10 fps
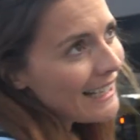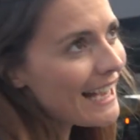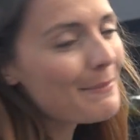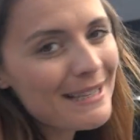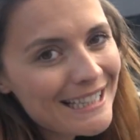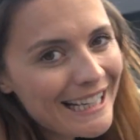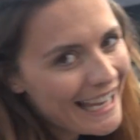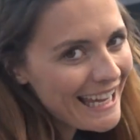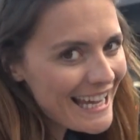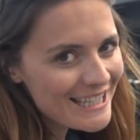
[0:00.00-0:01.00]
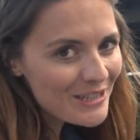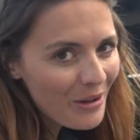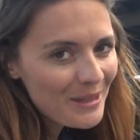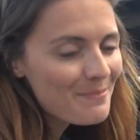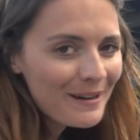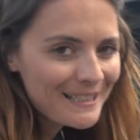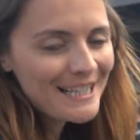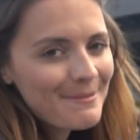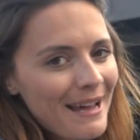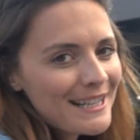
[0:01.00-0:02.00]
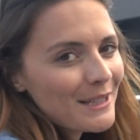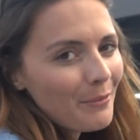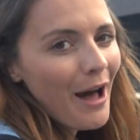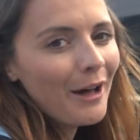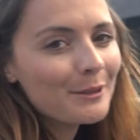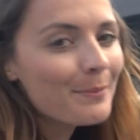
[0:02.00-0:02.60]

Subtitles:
Admittedly, it's not the prettiest place in the world,